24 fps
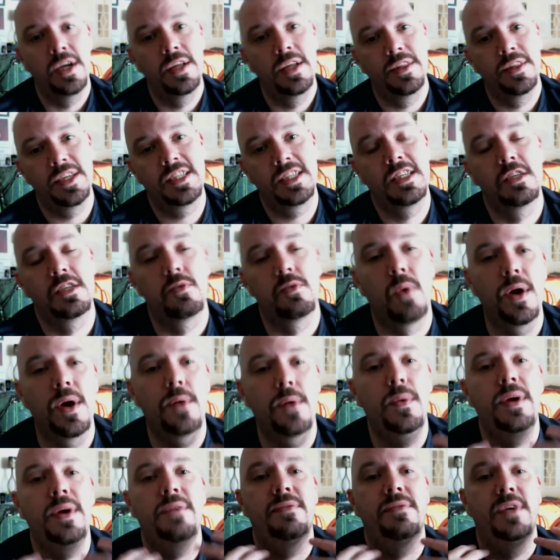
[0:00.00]
This is where
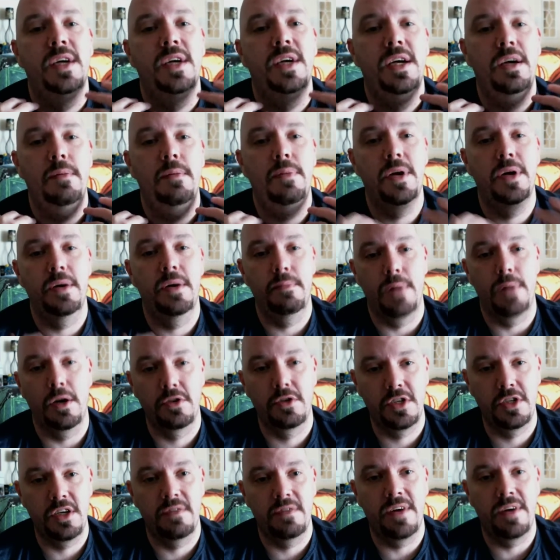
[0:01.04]
we've put
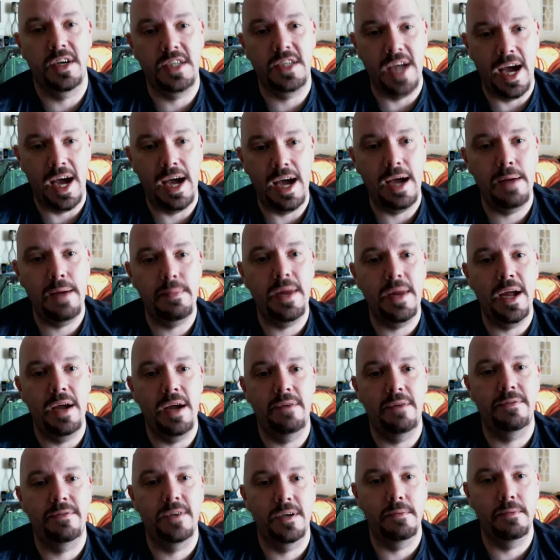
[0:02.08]
most of our time,
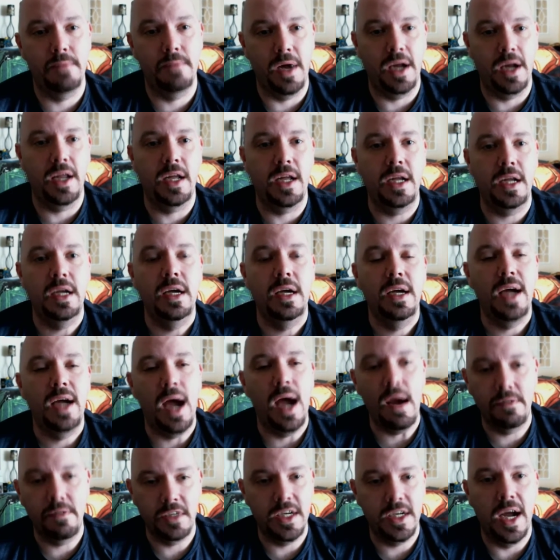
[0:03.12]
effort, money,
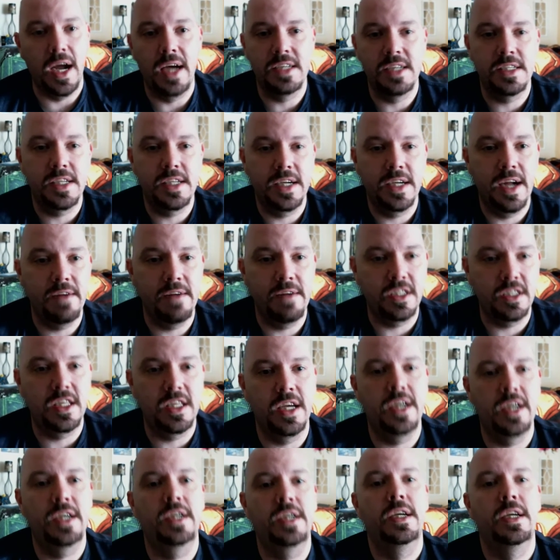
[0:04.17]
advertising,
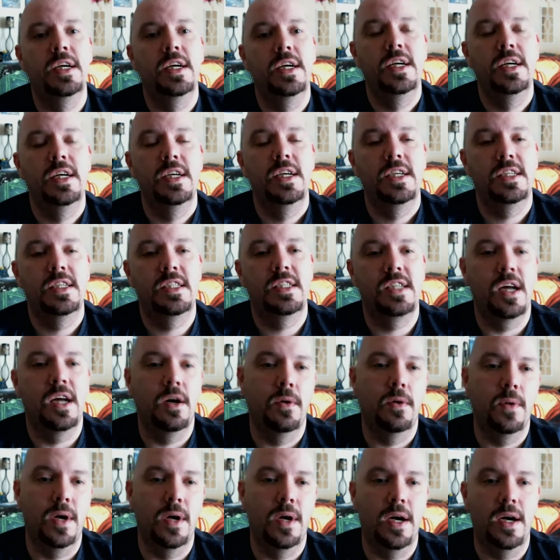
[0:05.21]
everything.
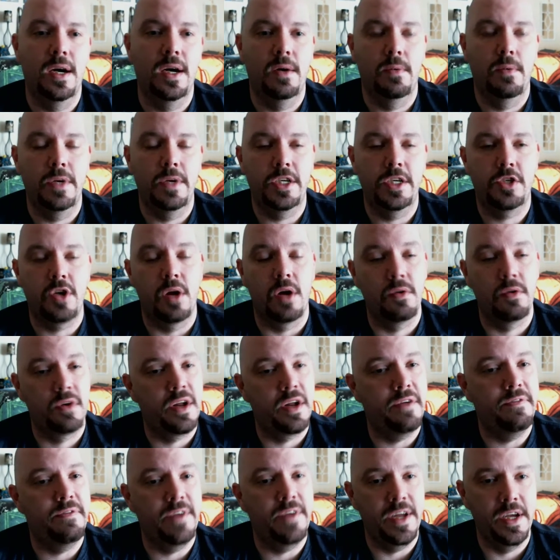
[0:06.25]
So we strongly
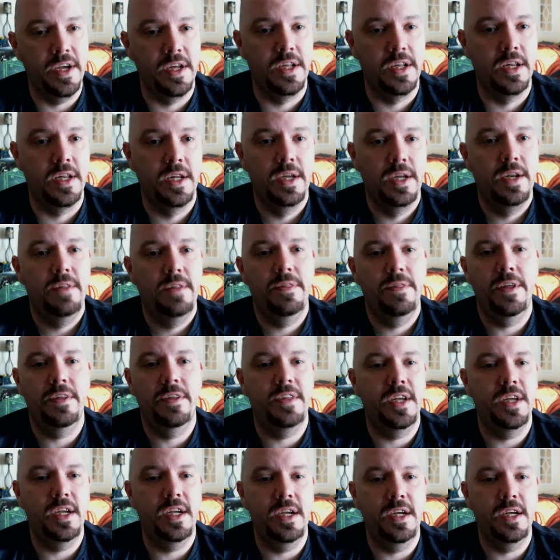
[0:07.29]
feel that
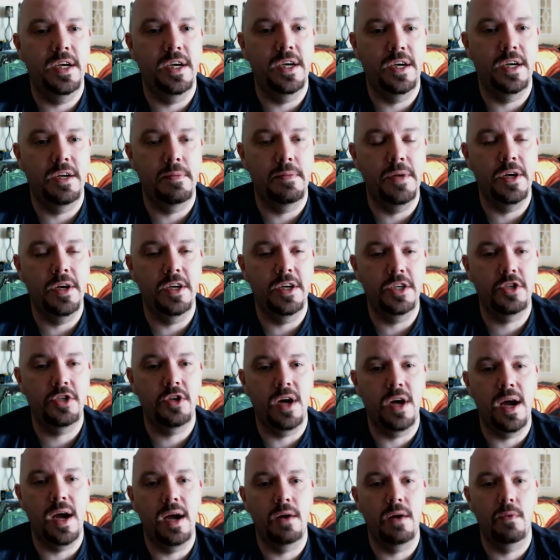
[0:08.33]
the community
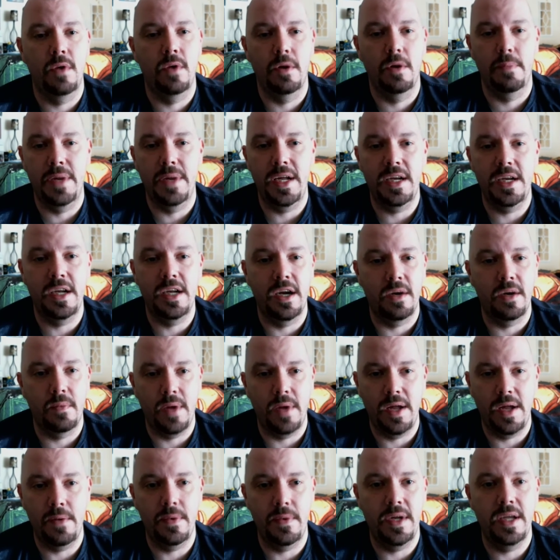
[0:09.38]
strike will be done
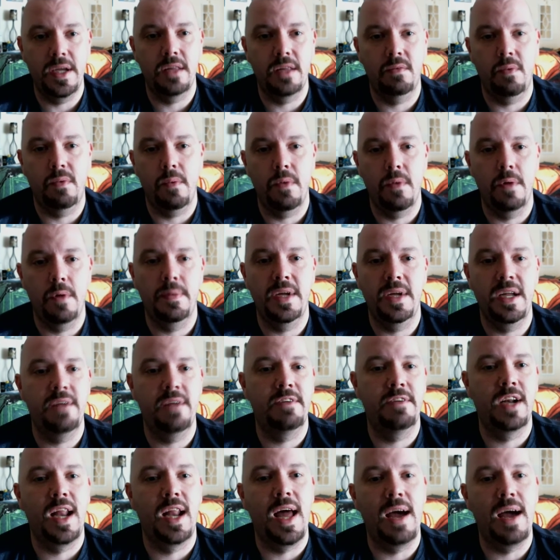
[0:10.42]
away with. We will be
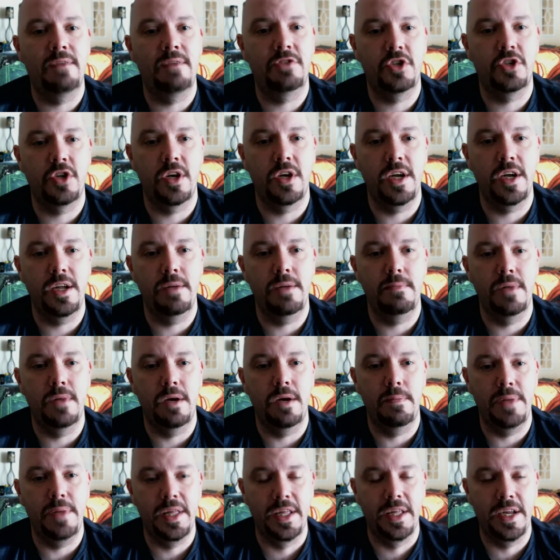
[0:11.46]
given live stream
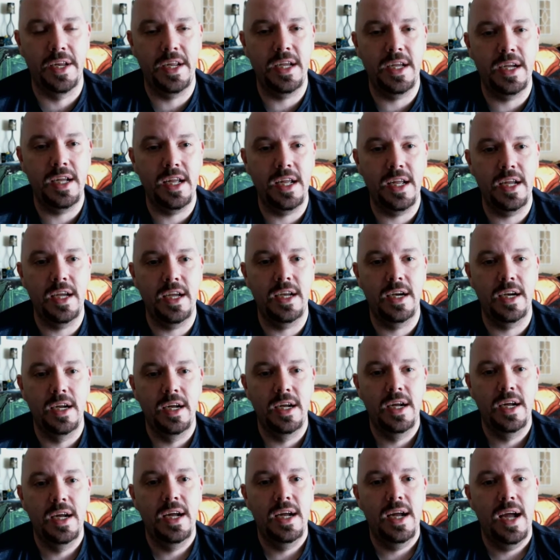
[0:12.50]
ability again.
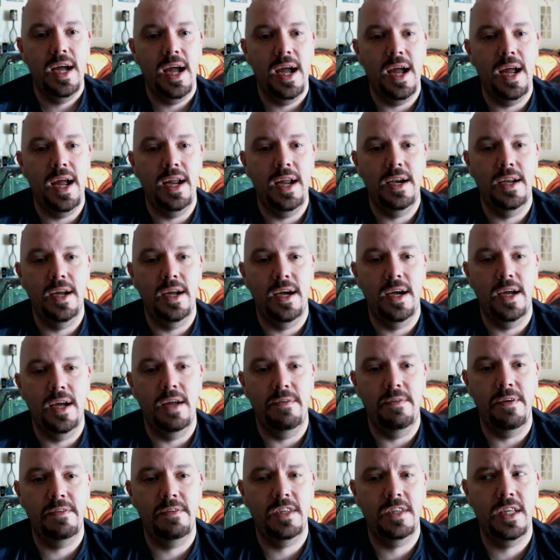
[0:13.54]
And if
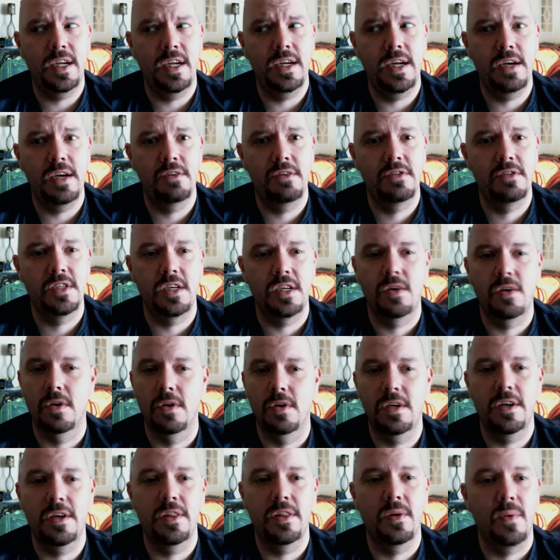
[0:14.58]
everything goes
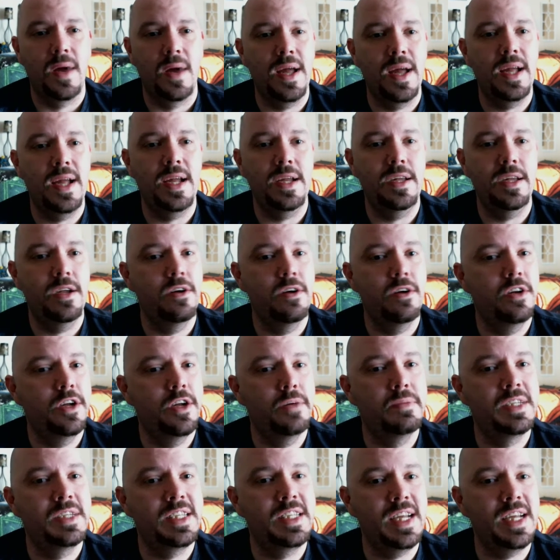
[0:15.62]
according to the way
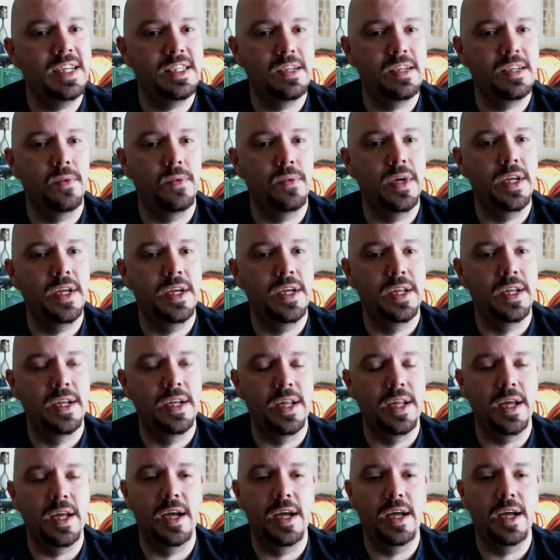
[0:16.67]
YouTube says it
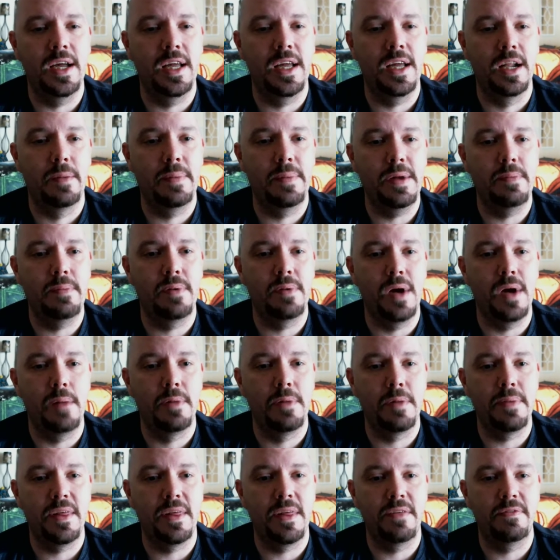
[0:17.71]
will, it'll be probably
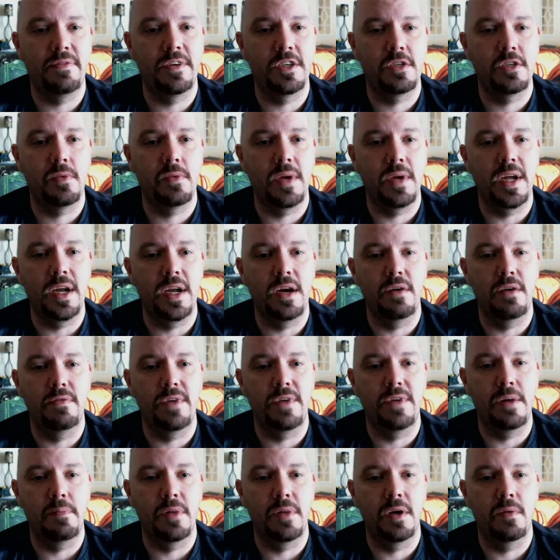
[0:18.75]
by the first week of
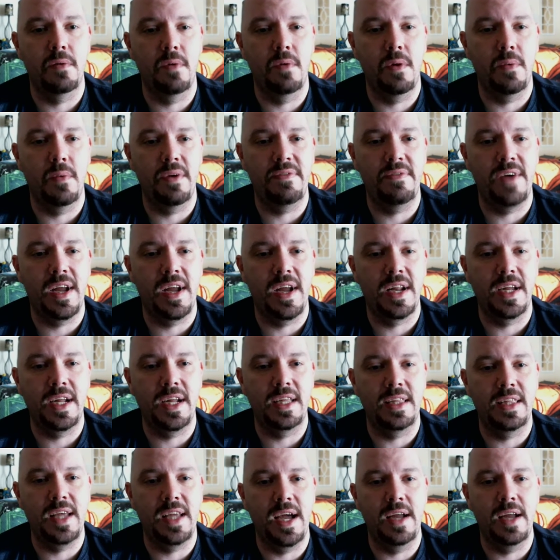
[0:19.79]
November when we finally
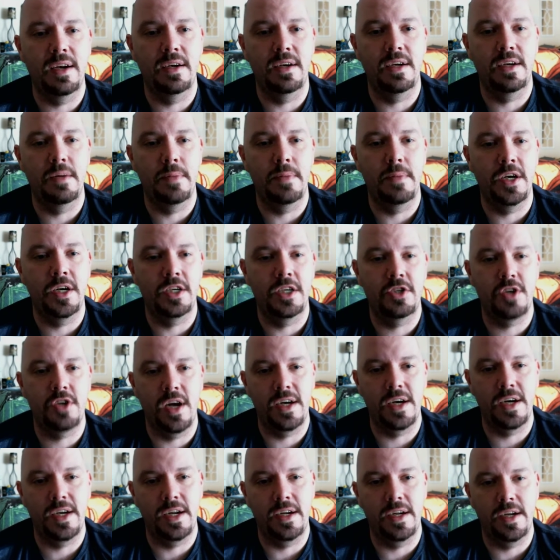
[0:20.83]
get that community strike
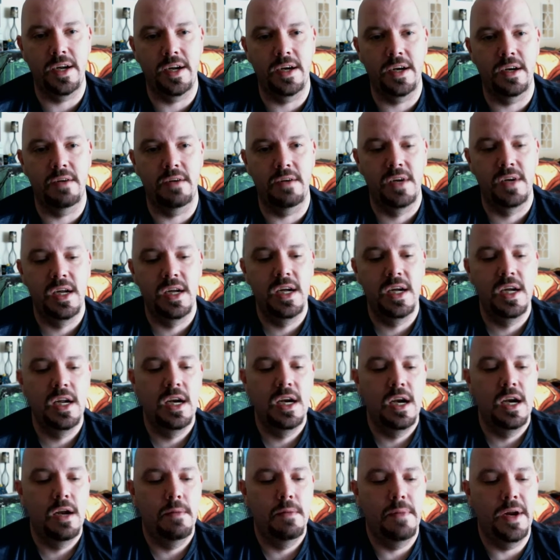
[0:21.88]
taken care of.
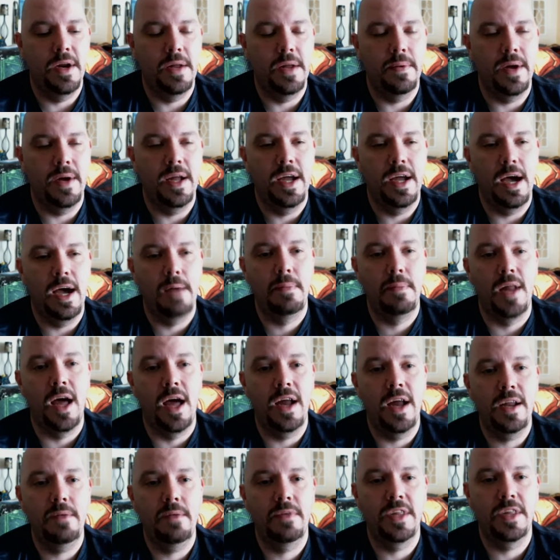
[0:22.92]
But anyway, I'm
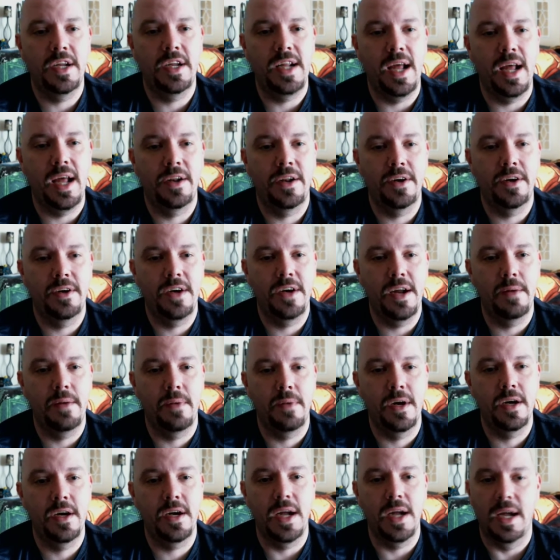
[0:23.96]
Lonnie with Untitled Nerd
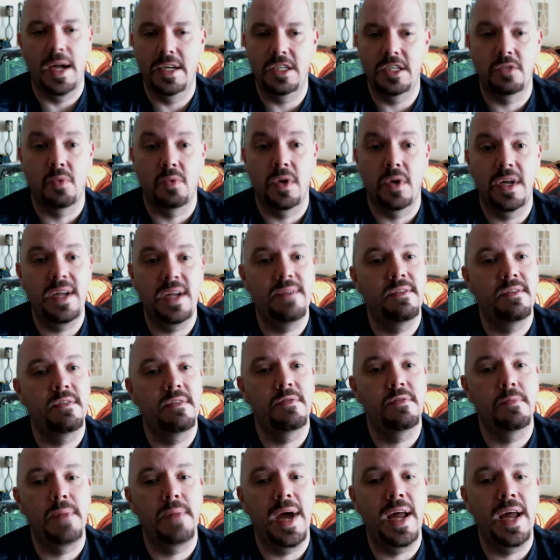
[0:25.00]
Network. I just want to give
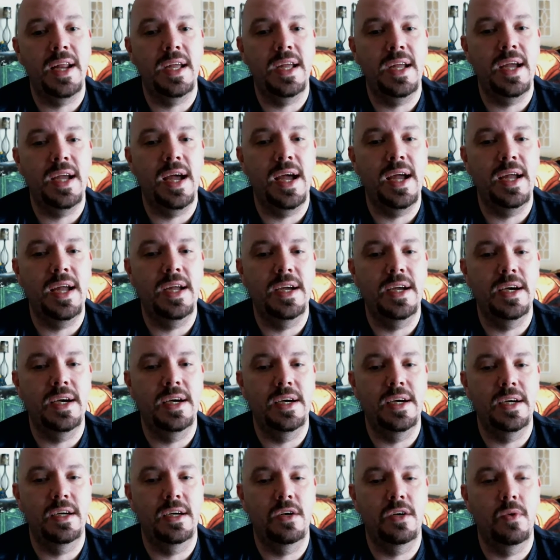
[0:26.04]
everybody
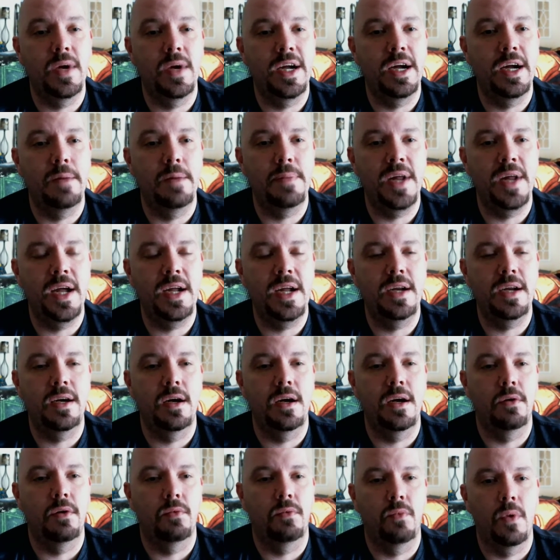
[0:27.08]
a quick update
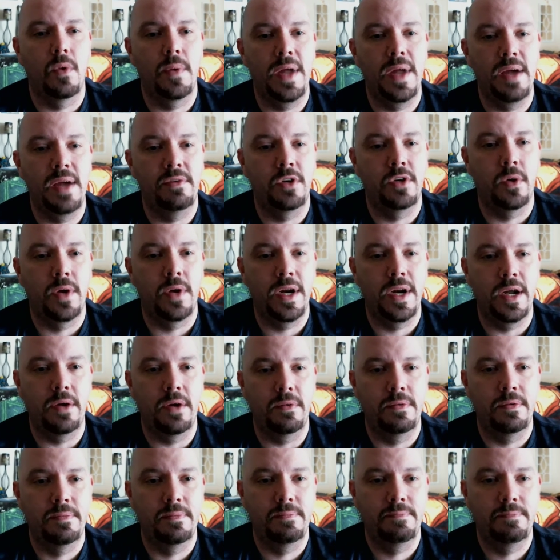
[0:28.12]
on what we have going
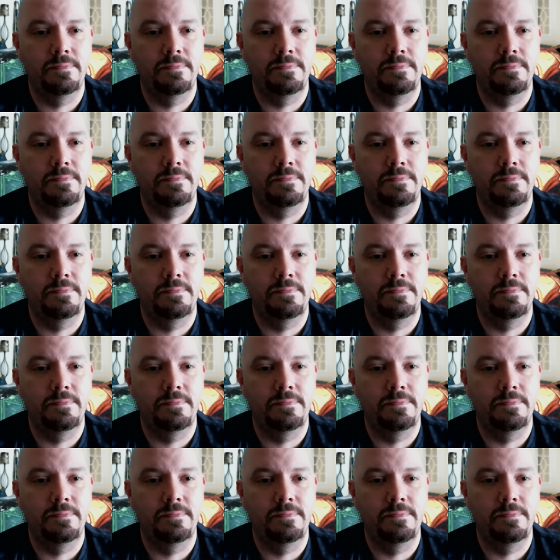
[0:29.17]
on.